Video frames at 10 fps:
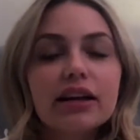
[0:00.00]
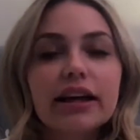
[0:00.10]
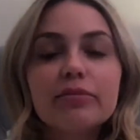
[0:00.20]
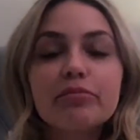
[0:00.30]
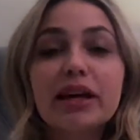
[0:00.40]

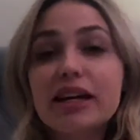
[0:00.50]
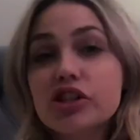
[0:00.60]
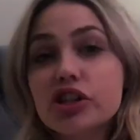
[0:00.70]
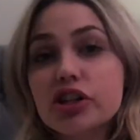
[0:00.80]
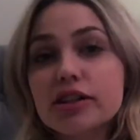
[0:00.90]
in
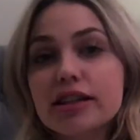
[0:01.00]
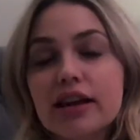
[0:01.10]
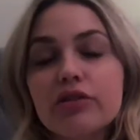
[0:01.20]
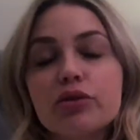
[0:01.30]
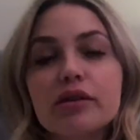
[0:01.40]
pictures,
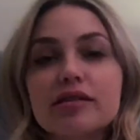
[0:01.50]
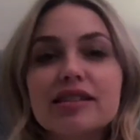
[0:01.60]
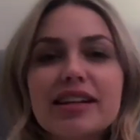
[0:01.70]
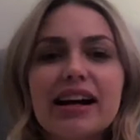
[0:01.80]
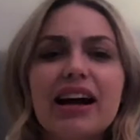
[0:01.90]
and if you can
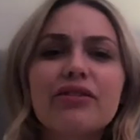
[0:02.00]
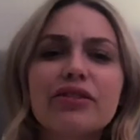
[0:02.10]
see kind